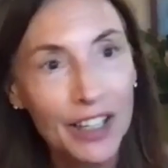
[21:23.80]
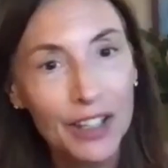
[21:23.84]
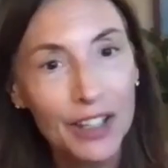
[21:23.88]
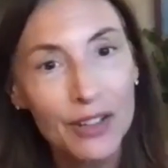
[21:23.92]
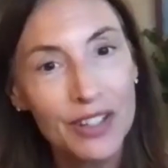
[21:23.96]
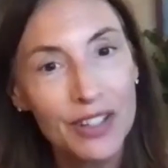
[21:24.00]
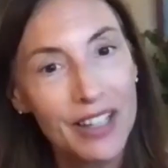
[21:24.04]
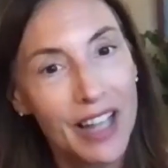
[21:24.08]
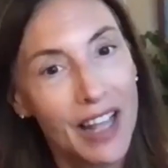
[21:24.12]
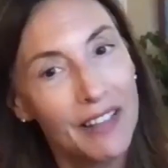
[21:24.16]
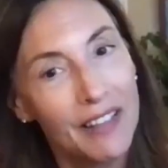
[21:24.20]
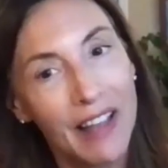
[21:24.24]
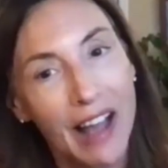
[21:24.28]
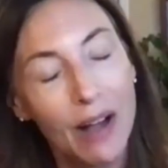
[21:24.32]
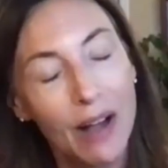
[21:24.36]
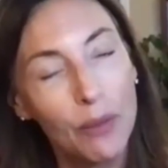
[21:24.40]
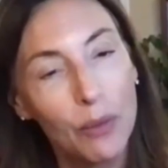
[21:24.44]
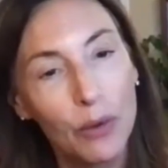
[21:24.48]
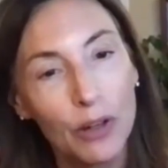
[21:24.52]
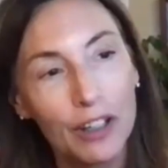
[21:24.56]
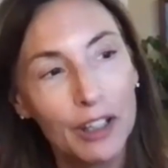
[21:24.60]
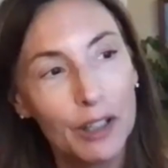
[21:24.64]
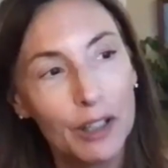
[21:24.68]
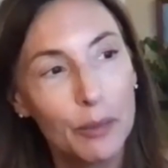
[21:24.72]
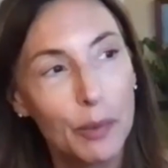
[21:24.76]
you say that
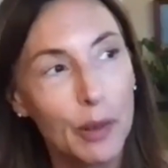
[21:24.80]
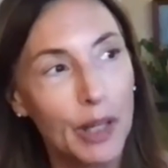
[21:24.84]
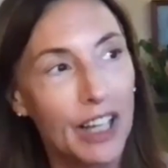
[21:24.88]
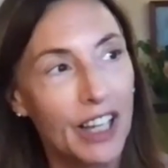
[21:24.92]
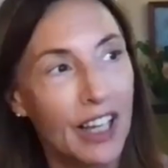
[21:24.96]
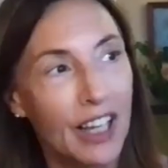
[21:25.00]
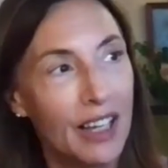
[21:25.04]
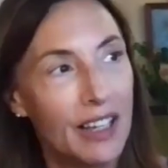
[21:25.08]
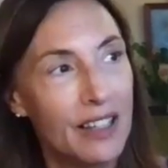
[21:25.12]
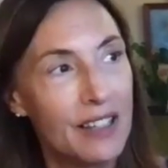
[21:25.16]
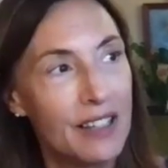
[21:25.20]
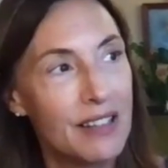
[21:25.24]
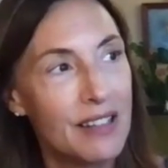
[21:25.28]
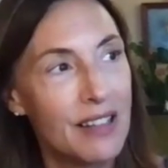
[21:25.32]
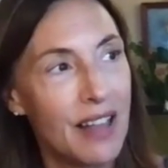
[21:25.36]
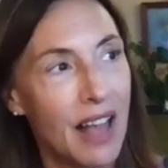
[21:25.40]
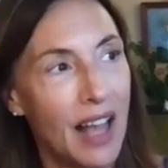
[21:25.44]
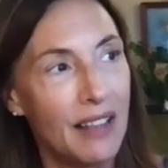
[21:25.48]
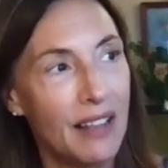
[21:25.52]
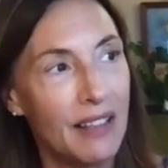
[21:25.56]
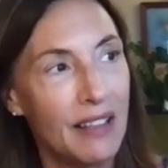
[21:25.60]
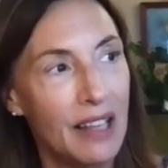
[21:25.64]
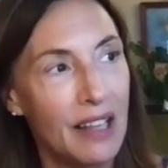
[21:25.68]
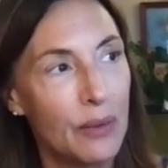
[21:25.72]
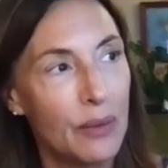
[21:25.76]
word, because I
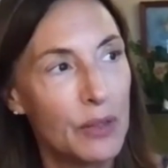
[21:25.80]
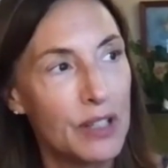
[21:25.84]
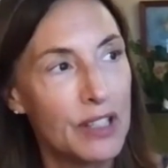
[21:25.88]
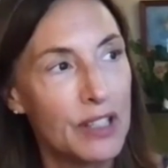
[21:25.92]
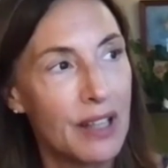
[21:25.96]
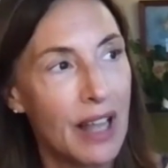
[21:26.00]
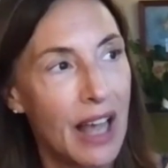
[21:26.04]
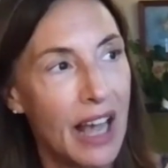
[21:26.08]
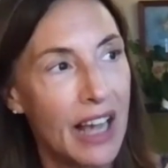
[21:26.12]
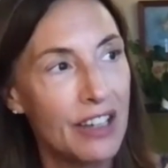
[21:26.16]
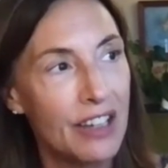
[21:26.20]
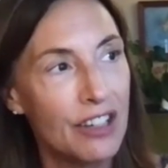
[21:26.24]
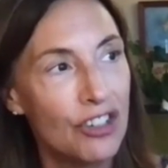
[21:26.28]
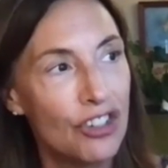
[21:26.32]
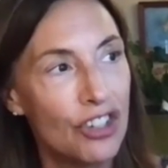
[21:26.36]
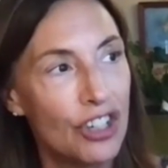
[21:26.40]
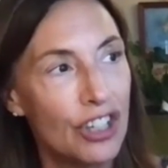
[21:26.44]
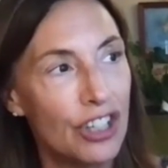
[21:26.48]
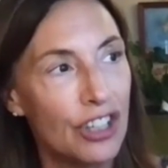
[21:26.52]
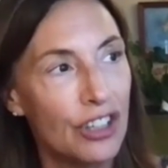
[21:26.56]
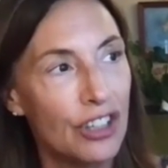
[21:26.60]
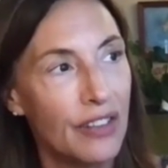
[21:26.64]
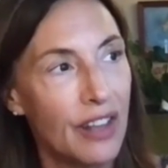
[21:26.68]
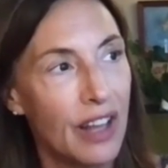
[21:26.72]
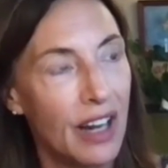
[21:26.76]
think it was last
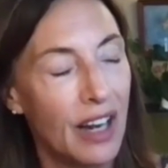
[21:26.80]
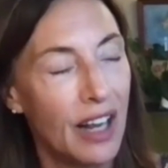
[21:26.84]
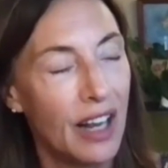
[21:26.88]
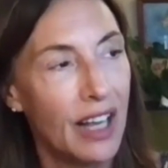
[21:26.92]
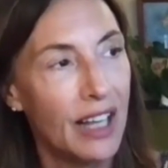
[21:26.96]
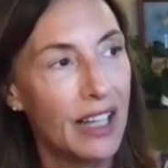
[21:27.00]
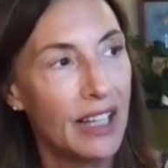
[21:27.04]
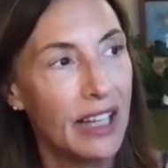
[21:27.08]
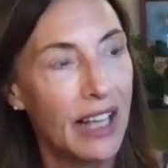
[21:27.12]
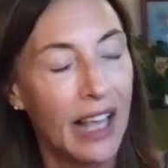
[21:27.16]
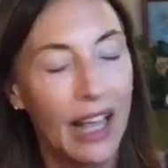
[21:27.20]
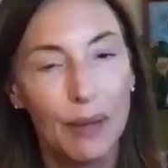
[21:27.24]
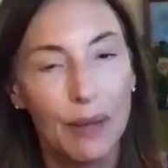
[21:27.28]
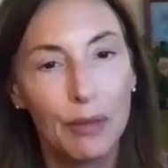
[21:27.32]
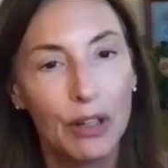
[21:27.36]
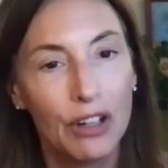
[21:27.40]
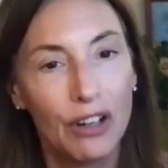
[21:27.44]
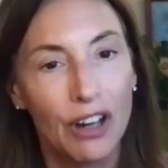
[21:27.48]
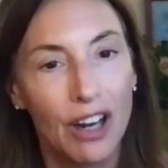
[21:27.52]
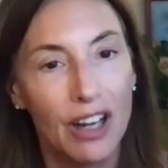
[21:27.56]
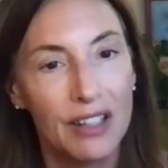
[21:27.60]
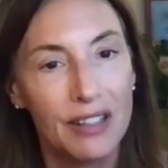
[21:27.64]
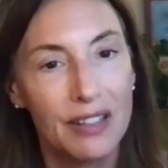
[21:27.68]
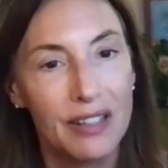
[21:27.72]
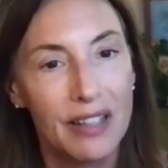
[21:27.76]
year that I came
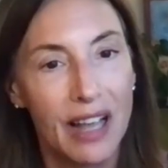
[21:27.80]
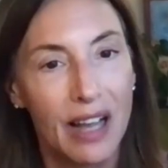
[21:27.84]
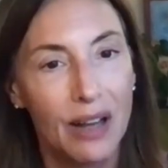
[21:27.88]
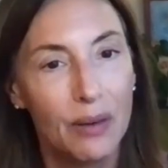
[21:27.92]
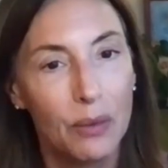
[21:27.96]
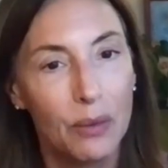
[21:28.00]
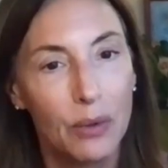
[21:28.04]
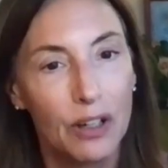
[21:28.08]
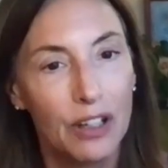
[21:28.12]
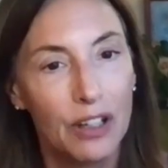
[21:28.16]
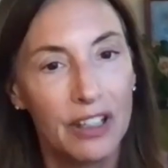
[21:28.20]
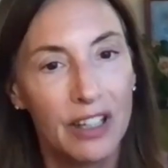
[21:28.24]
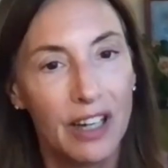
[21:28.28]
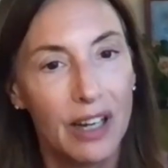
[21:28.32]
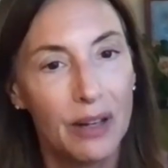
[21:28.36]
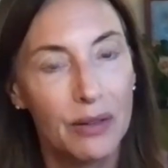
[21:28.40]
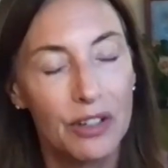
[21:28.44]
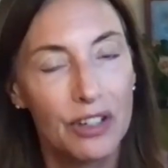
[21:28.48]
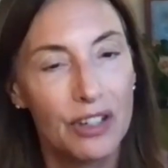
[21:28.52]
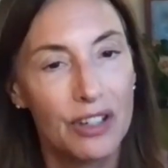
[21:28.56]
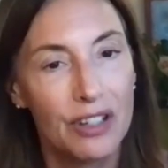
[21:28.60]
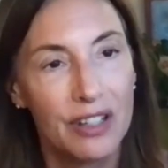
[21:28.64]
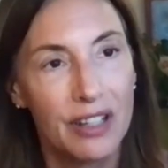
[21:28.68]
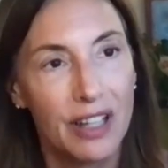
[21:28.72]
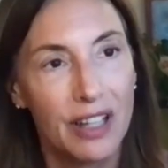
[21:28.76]
across that word and I was
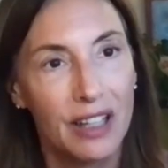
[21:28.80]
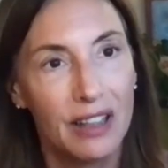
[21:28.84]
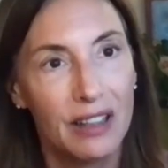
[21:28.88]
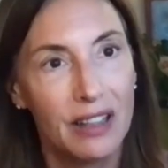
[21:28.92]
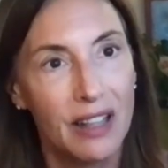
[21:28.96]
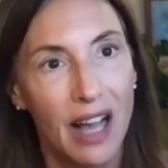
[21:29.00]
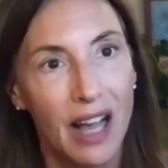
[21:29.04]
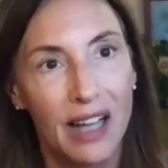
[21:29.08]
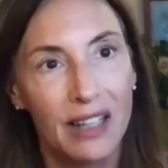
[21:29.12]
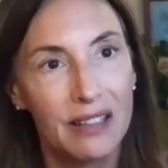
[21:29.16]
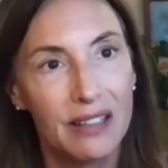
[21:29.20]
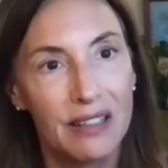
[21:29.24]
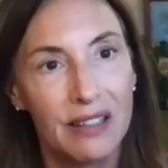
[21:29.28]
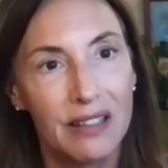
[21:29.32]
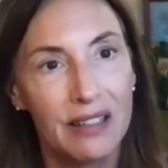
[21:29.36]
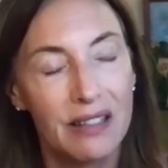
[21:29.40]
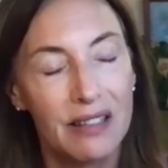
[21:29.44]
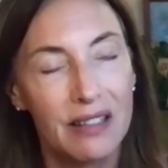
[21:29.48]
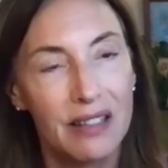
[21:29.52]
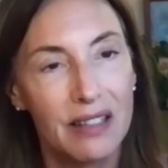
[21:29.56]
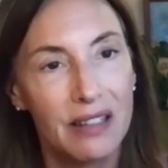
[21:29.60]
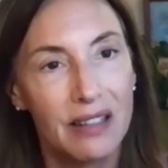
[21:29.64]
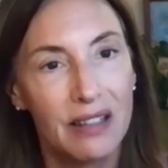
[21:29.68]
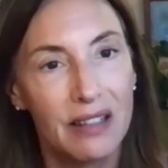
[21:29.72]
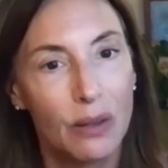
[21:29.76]
just like, that's
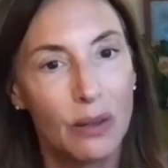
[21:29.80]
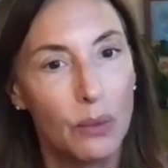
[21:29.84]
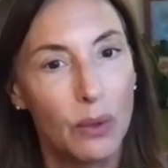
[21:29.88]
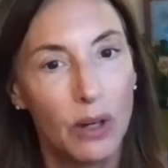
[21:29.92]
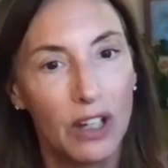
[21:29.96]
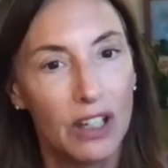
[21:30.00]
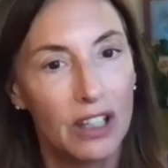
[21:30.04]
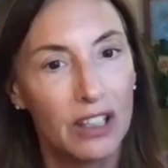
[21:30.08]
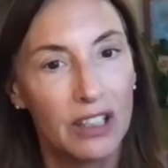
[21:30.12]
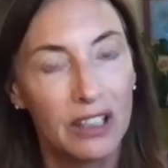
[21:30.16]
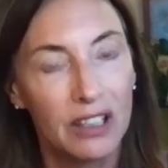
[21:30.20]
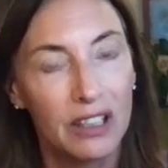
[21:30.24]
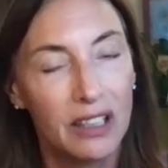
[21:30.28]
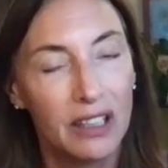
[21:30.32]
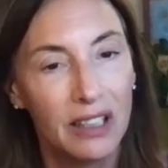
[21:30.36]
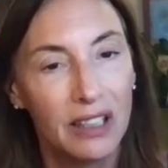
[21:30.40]
the word.